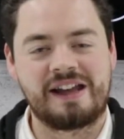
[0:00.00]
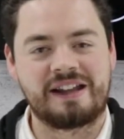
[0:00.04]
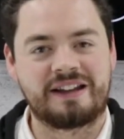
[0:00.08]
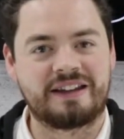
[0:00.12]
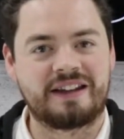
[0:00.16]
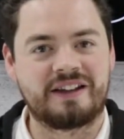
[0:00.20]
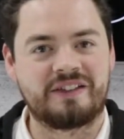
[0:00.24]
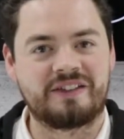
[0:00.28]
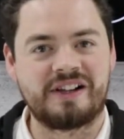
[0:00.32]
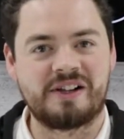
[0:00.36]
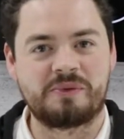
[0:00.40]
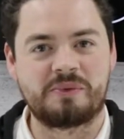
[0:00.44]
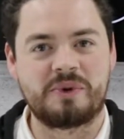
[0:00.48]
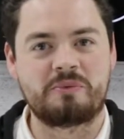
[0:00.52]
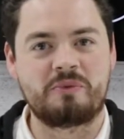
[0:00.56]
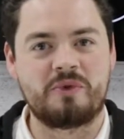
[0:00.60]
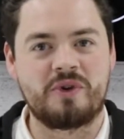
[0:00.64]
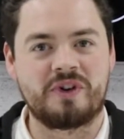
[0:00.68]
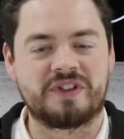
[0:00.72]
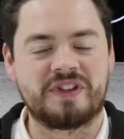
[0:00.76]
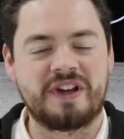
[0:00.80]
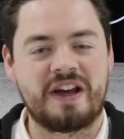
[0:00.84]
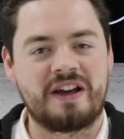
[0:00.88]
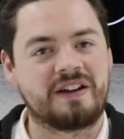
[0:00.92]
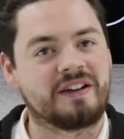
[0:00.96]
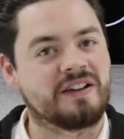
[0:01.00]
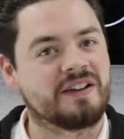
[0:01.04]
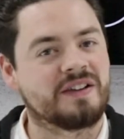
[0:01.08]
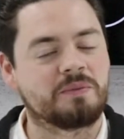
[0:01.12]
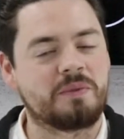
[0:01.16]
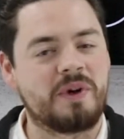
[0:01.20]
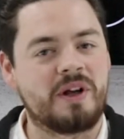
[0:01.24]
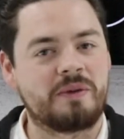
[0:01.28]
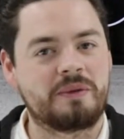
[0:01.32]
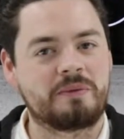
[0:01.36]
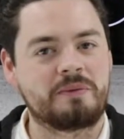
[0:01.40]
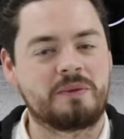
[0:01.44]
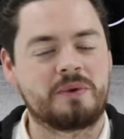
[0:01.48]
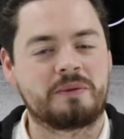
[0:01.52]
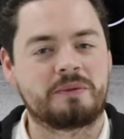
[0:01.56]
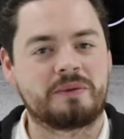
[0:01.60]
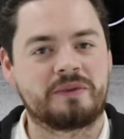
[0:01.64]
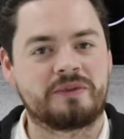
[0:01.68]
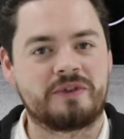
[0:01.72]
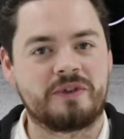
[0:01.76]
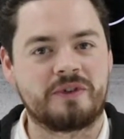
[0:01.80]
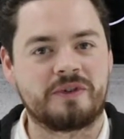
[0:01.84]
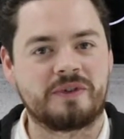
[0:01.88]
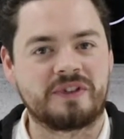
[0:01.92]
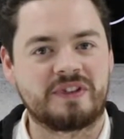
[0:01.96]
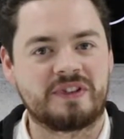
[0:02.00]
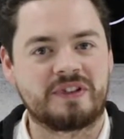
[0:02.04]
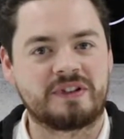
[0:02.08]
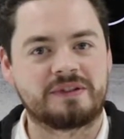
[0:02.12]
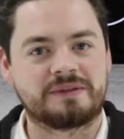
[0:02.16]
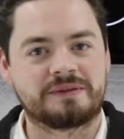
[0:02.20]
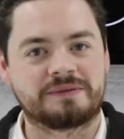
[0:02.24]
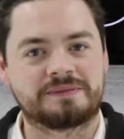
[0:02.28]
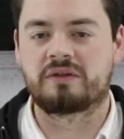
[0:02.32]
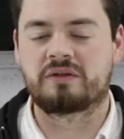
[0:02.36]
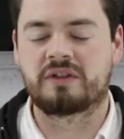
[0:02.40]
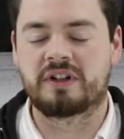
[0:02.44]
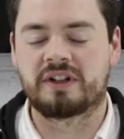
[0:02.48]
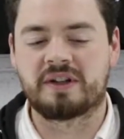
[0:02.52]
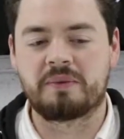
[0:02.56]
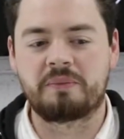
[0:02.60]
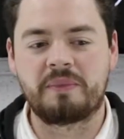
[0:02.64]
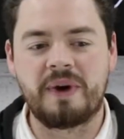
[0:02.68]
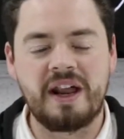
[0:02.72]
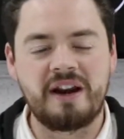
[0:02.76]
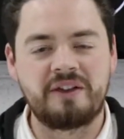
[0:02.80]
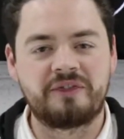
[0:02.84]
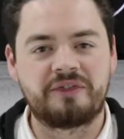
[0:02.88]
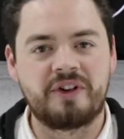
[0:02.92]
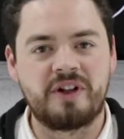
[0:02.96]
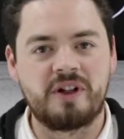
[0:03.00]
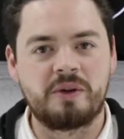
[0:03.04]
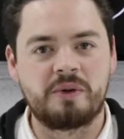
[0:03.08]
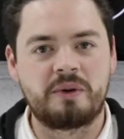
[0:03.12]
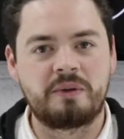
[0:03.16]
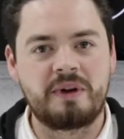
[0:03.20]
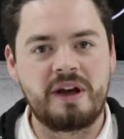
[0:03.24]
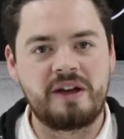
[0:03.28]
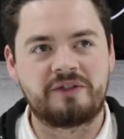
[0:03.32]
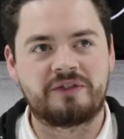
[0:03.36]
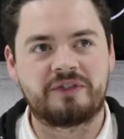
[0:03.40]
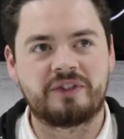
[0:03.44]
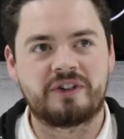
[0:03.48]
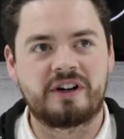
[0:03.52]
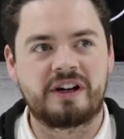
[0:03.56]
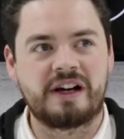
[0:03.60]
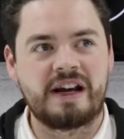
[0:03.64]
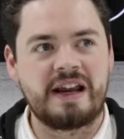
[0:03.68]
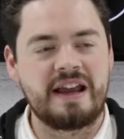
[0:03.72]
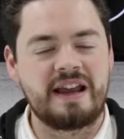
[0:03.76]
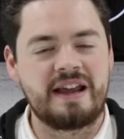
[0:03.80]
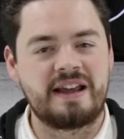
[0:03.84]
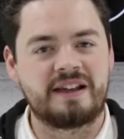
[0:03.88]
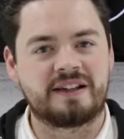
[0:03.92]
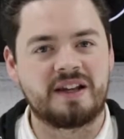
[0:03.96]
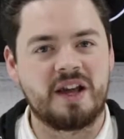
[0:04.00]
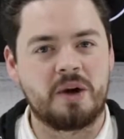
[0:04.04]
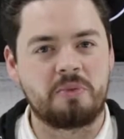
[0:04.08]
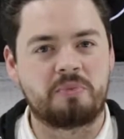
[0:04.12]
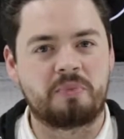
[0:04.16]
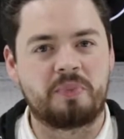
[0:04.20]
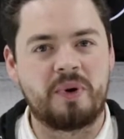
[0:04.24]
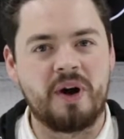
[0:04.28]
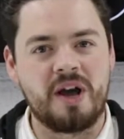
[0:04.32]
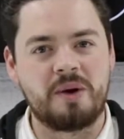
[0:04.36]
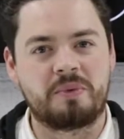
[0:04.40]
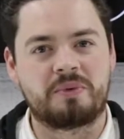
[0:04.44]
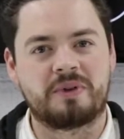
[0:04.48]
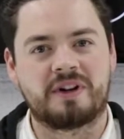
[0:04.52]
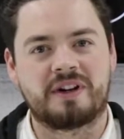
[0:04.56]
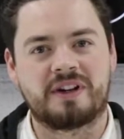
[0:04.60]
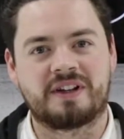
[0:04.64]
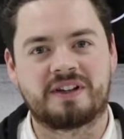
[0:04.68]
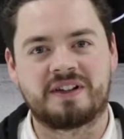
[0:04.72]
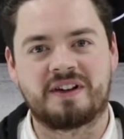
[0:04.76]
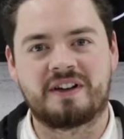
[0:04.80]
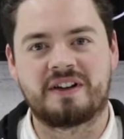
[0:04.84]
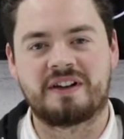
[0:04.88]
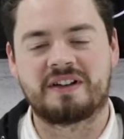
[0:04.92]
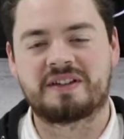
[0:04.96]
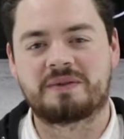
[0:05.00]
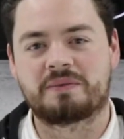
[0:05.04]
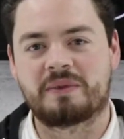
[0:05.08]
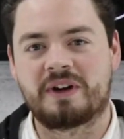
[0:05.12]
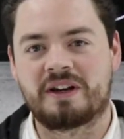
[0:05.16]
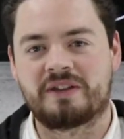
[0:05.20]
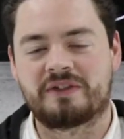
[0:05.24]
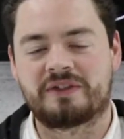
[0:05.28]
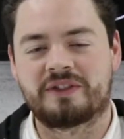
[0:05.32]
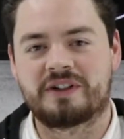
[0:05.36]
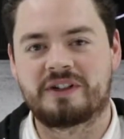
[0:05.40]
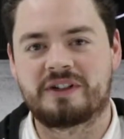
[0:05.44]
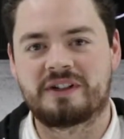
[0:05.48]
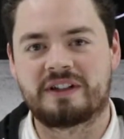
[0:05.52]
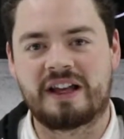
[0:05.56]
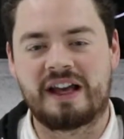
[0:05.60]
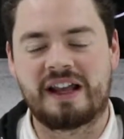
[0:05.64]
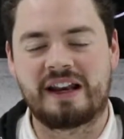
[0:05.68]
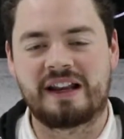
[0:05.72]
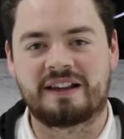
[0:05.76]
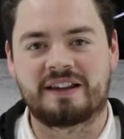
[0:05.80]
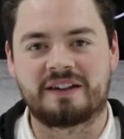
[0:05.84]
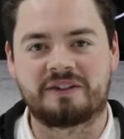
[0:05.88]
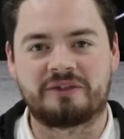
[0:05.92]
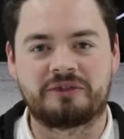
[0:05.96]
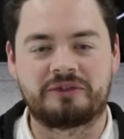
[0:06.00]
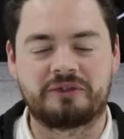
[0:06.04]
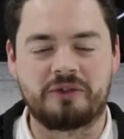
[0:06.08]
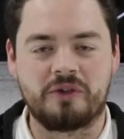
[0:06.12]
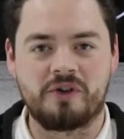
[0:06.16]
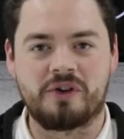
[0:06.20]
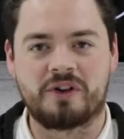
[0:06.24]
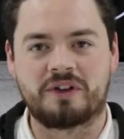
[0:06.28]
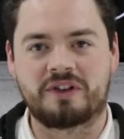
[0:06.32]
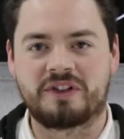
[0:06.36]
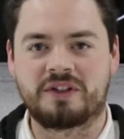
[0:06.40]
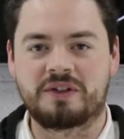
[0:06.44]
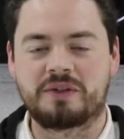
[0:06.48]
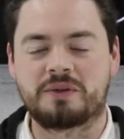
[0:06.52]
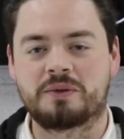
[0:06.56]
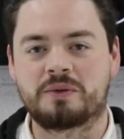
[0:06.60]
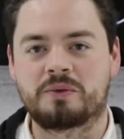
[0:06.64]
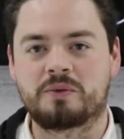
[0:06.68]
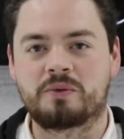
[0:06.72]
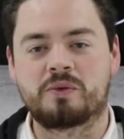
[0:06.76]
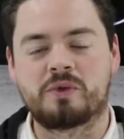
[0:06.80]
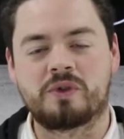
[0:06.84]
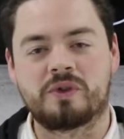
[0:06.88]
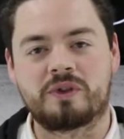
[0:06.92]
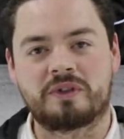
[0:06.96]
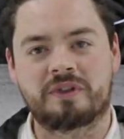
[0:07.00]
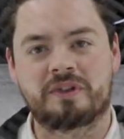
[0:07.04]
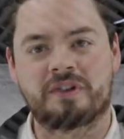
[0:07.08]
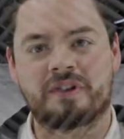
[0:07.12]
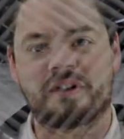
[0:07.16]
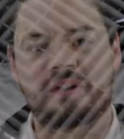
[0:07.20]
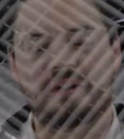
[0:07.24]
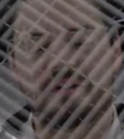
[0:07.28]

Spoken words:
to give a little bit more sound and a small bit more performance. Right, the manifold we went for is a Piper exhaust manifold, and it's a 4-2-1